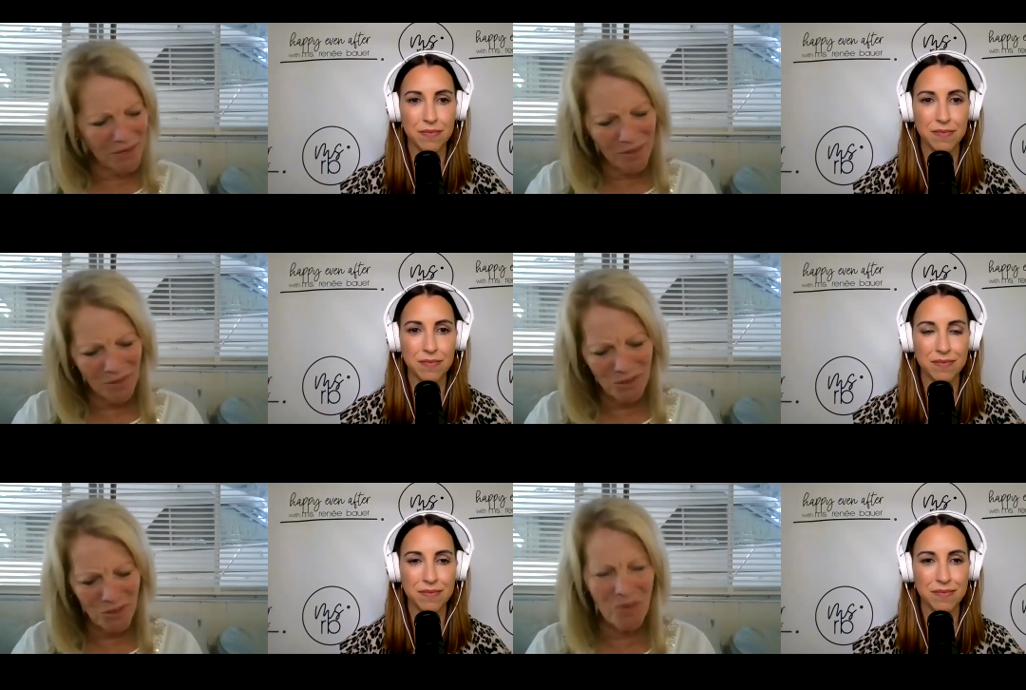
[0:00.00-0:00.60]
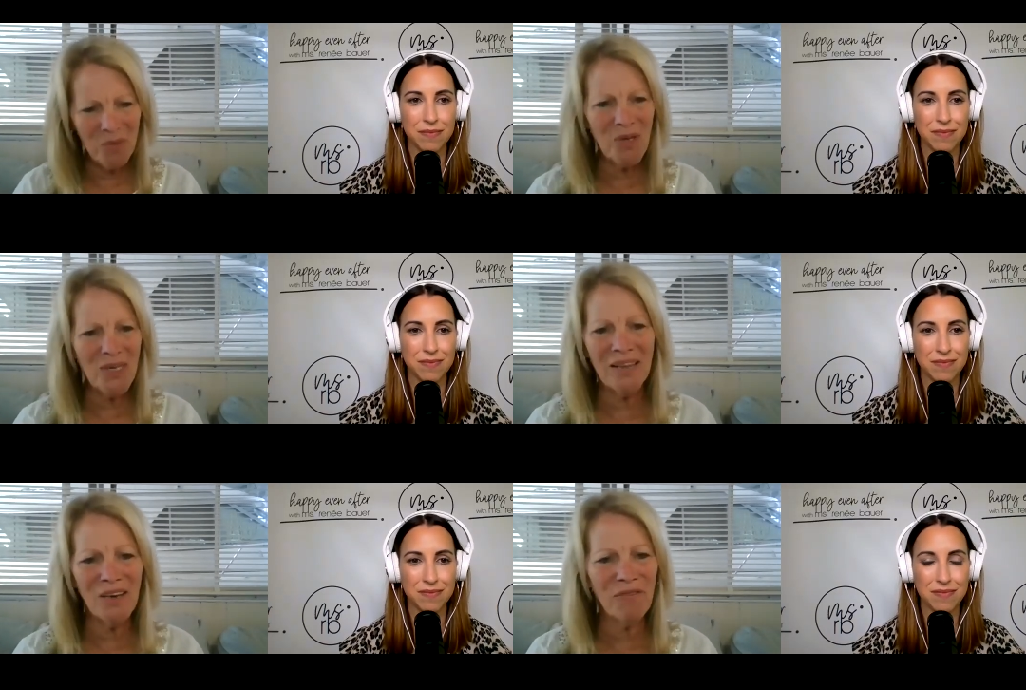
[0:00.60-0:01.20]
Speaker 1: at those two people down
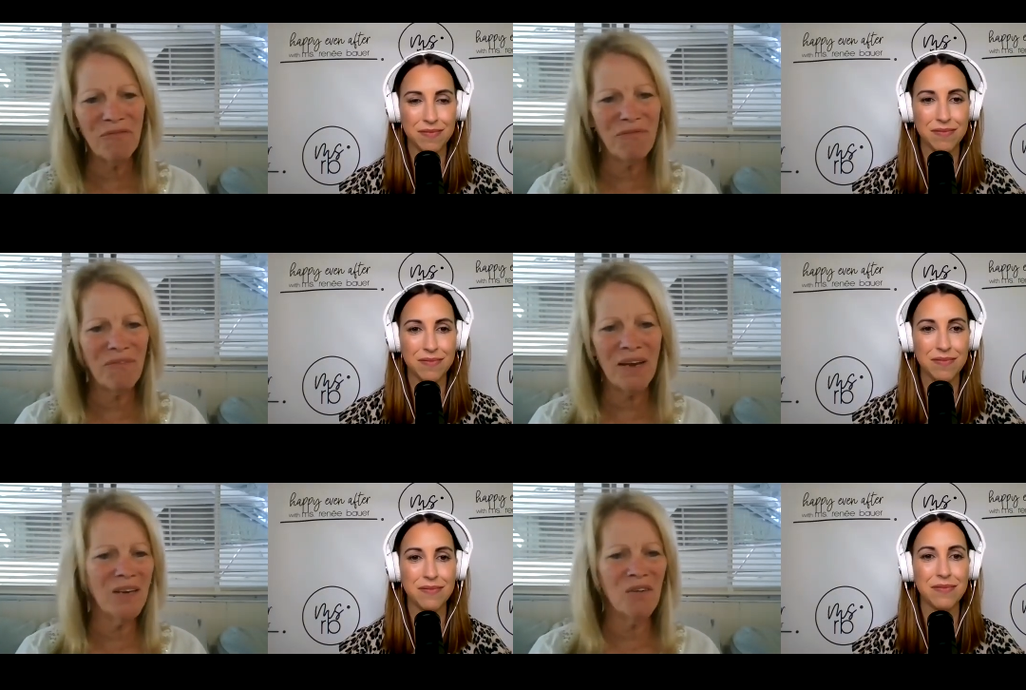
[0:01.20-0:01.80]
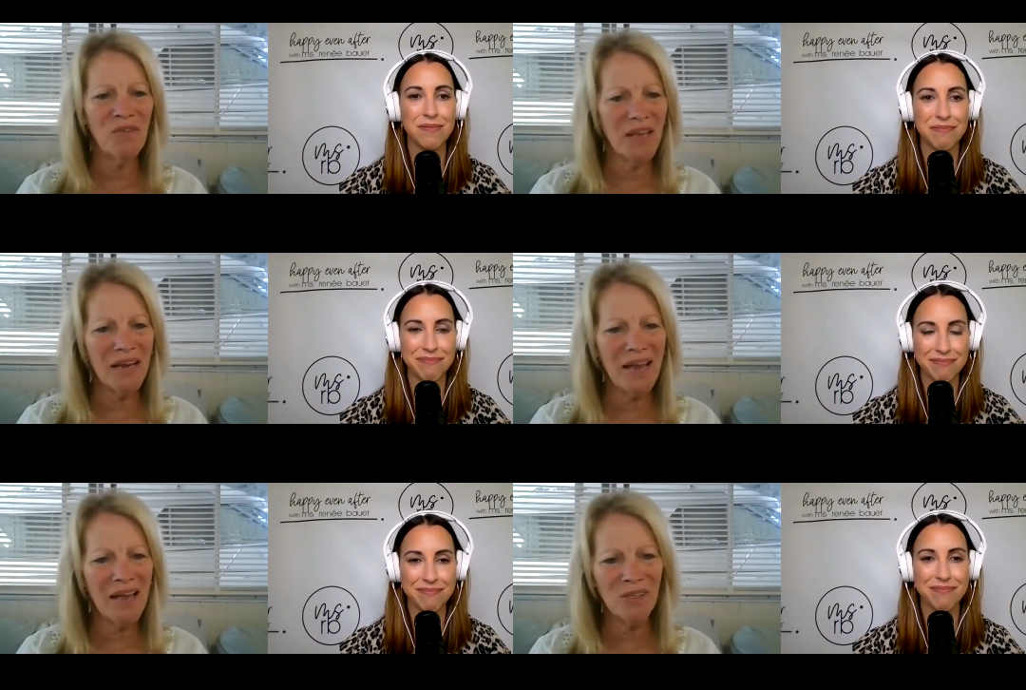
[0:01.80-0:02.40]
there fighting over that
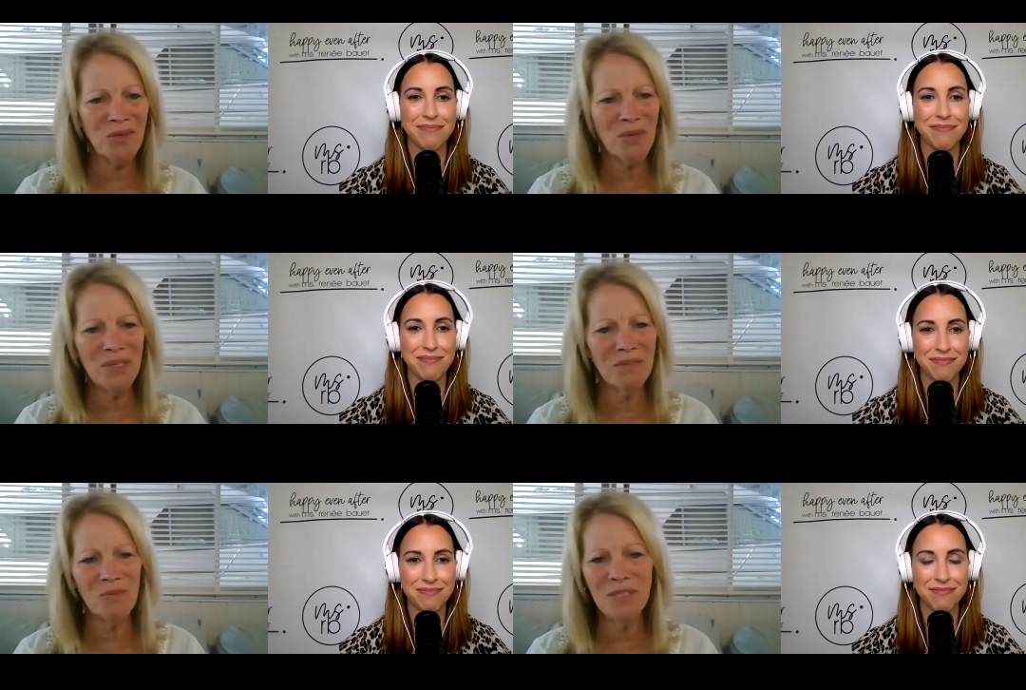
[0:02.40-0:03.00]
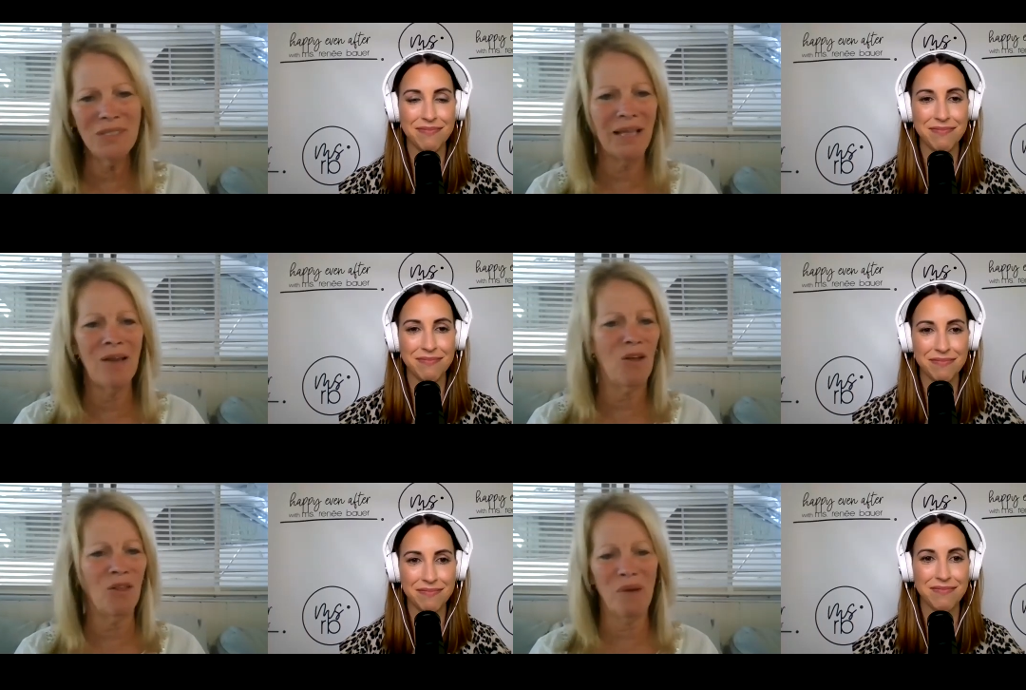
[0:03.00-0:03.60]
house. What what's that
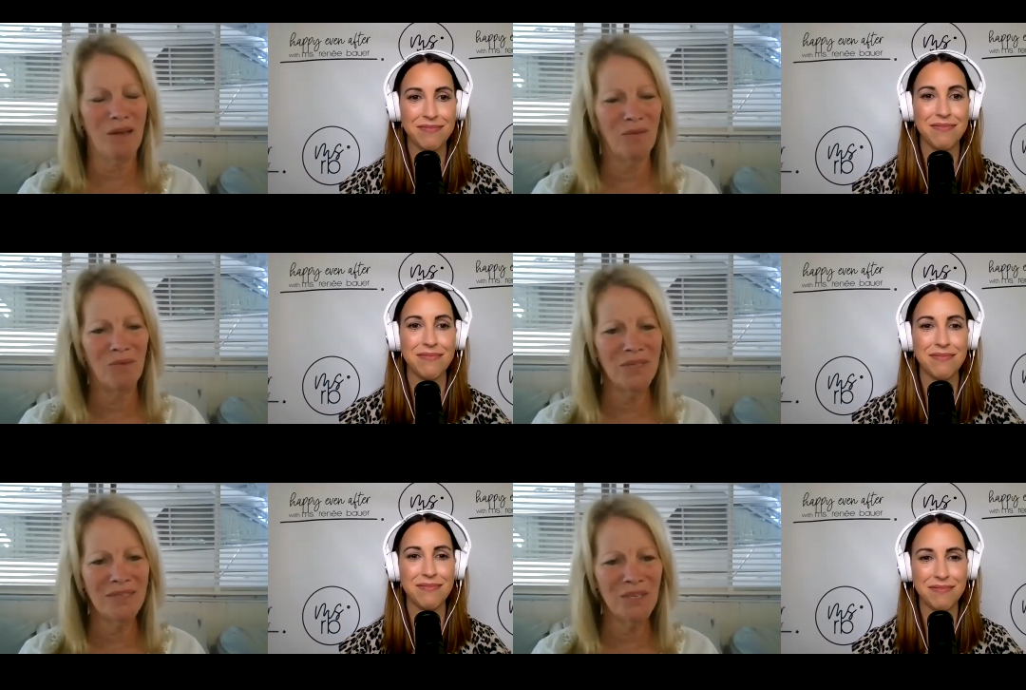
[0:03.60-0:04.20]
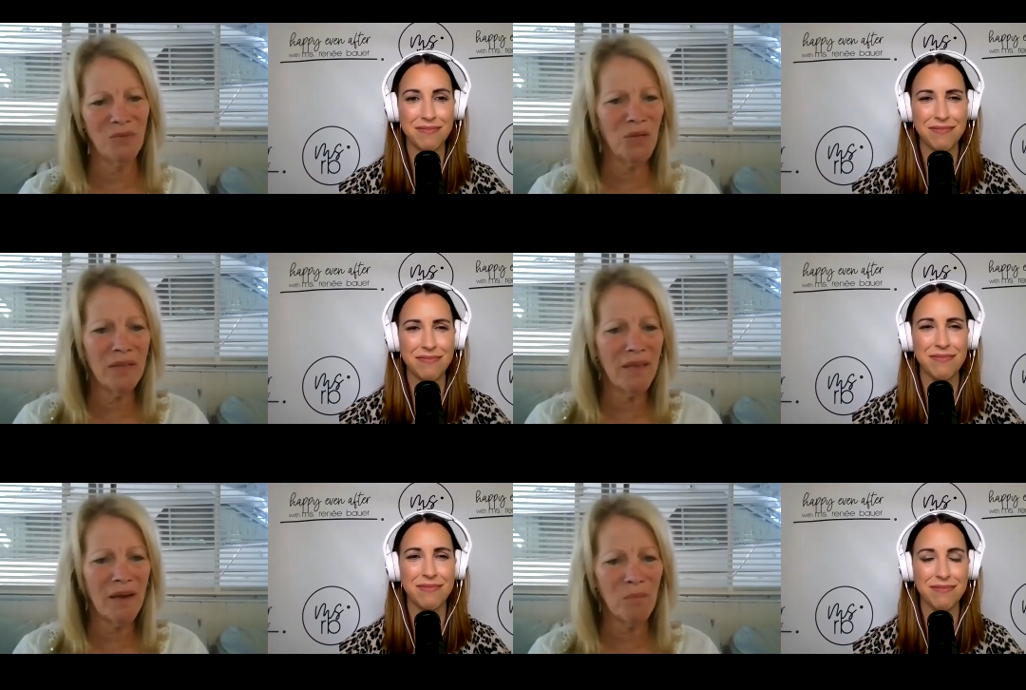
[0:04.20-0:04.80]
all about? What is it really
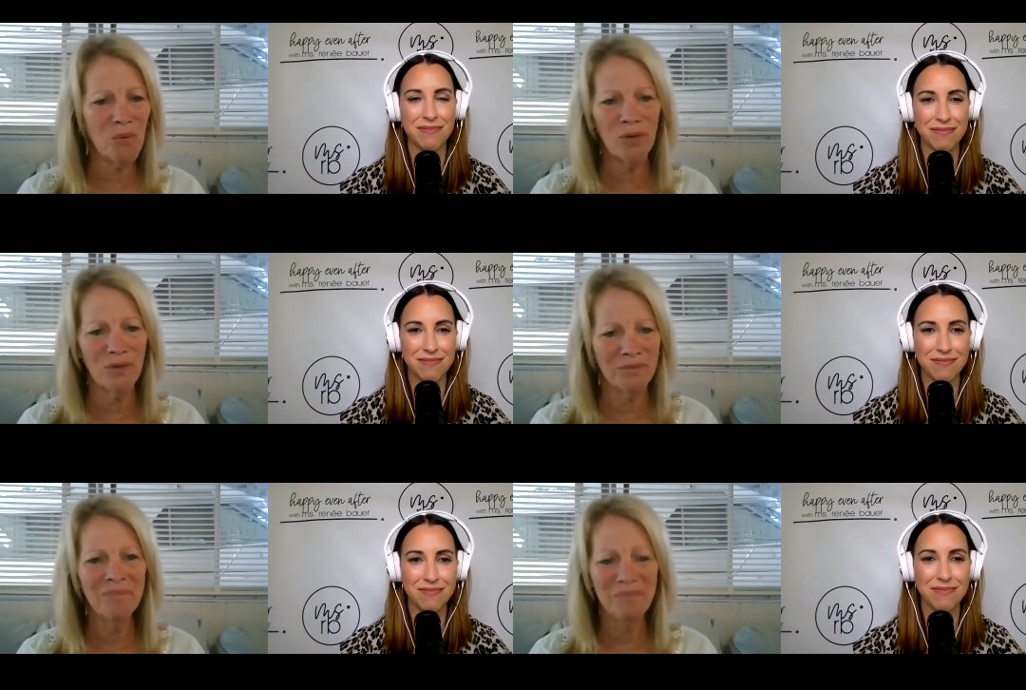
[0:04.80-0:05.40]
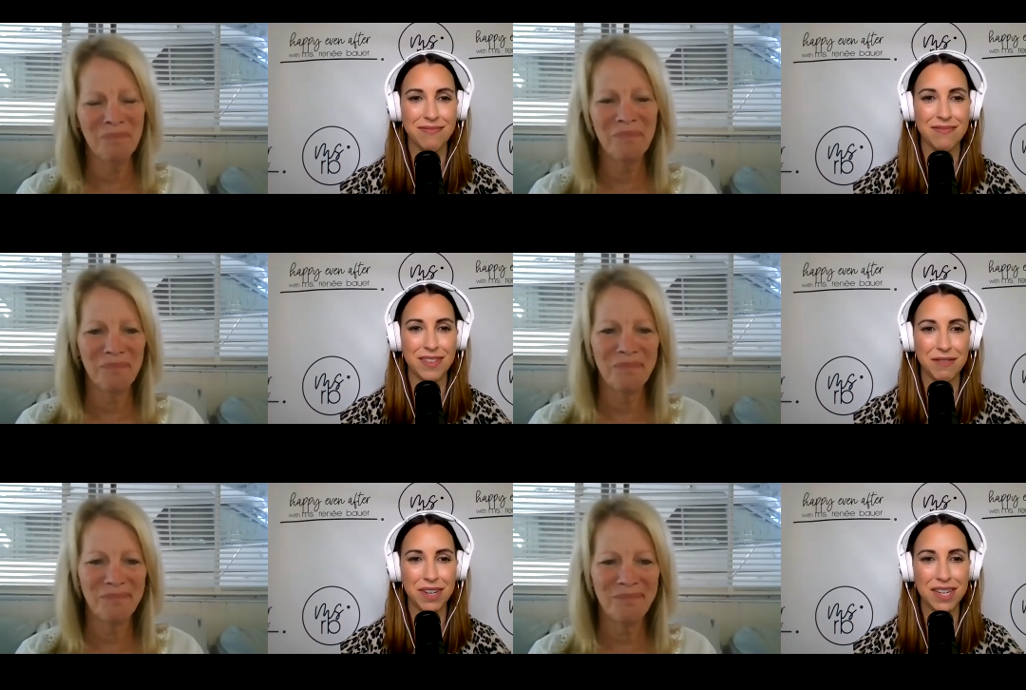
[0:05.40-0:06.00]
that mm-hmm. important?
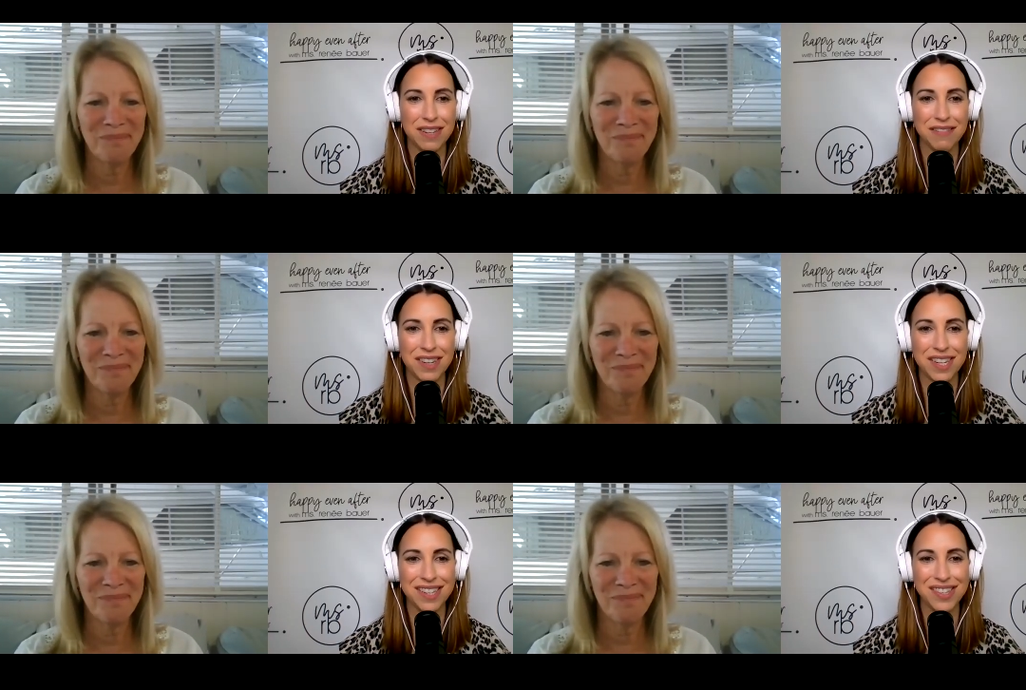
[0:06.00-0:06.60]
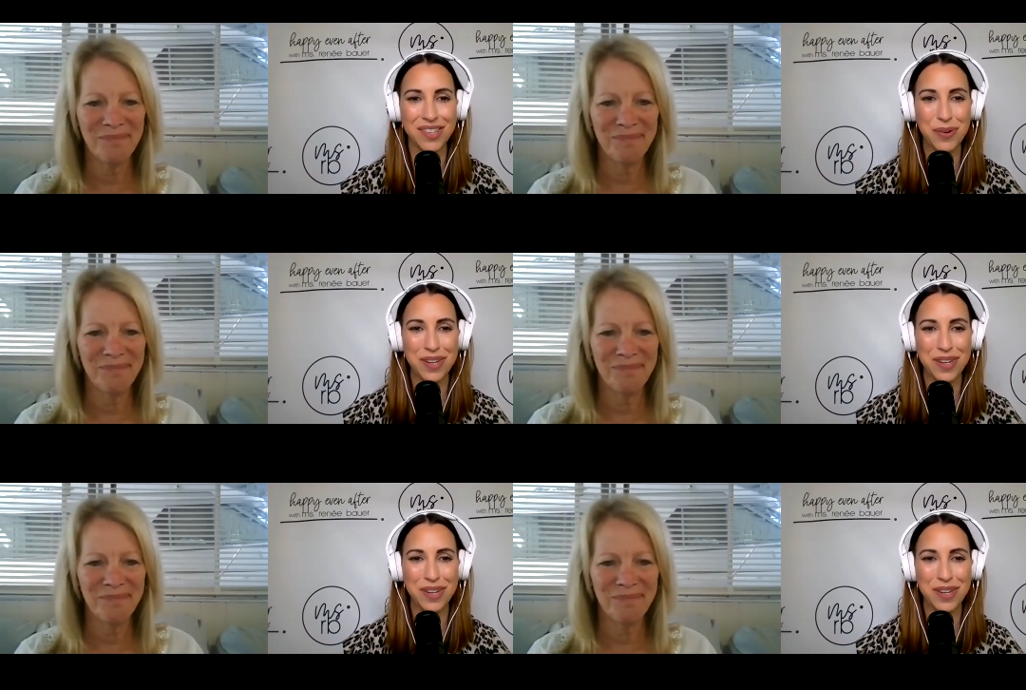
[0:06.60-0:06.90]
Speaker 2: Right, right. So